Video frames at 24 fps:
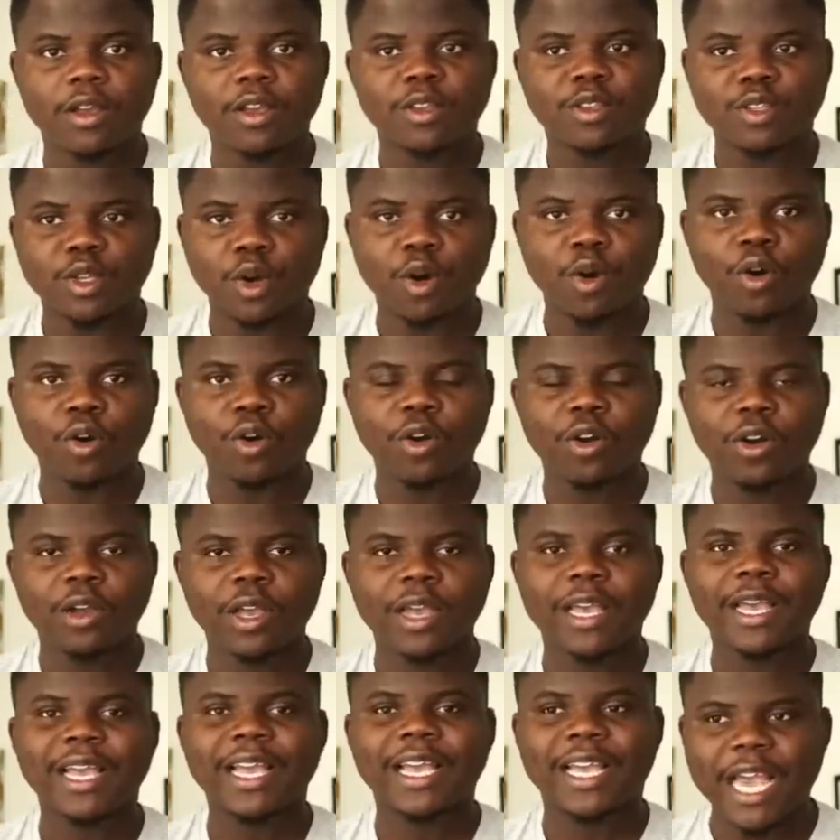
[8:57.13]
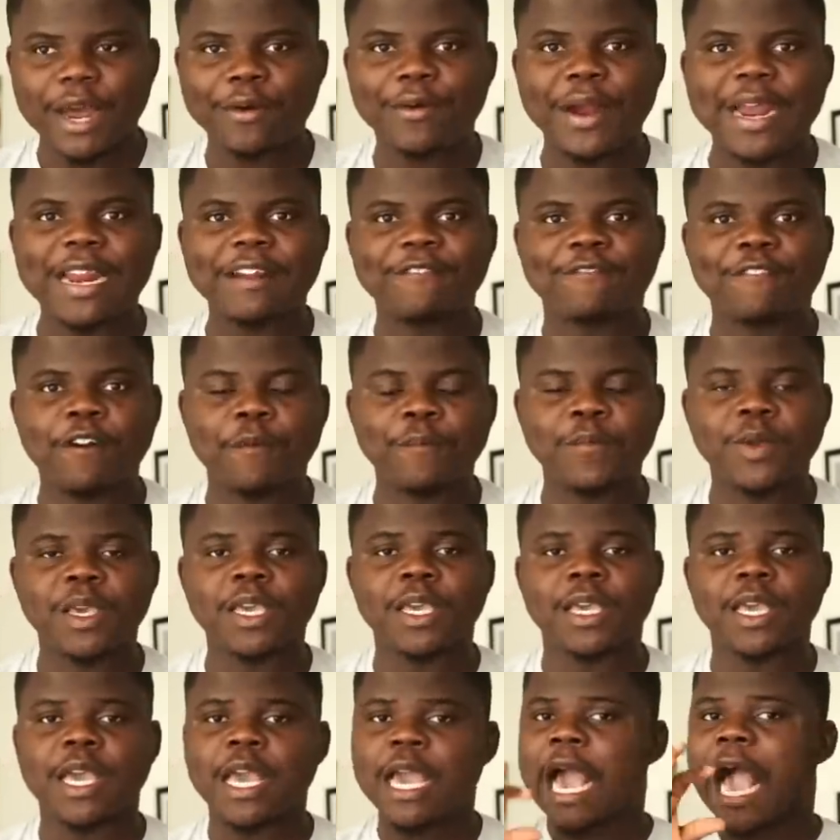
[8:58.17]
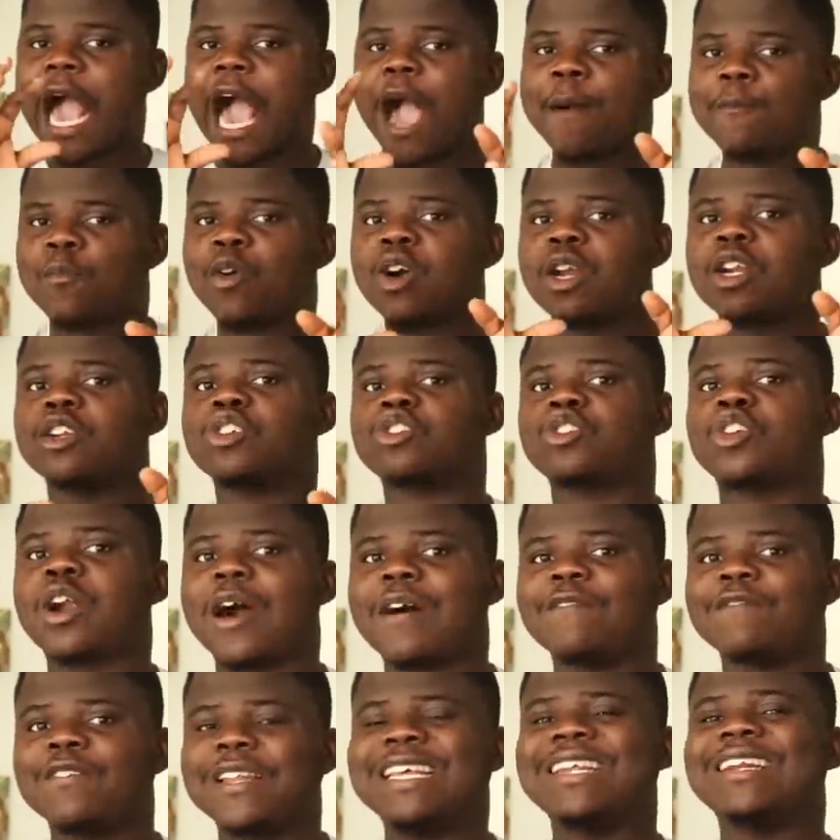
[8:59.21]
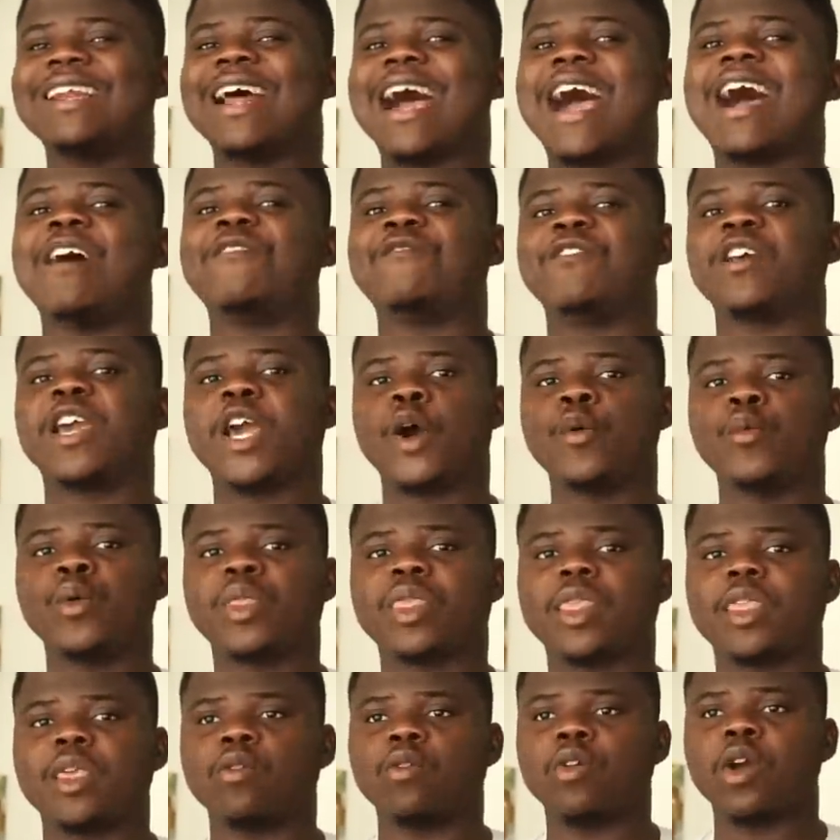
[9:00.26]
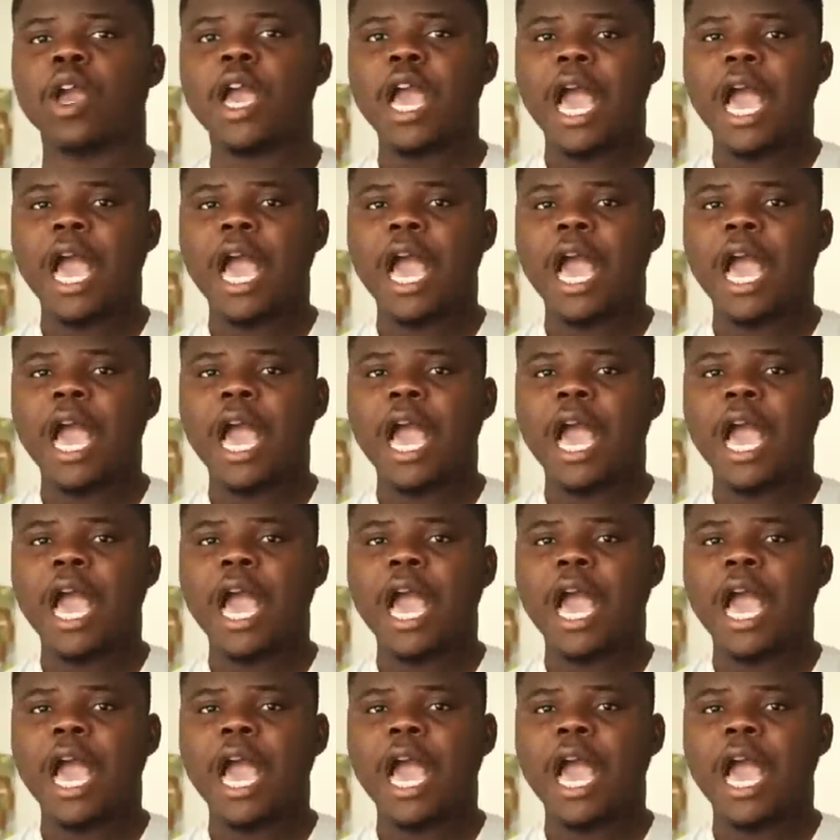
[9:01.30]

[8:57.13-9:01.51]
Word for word: So get ready for me. I'm gonna travel in Africa with you.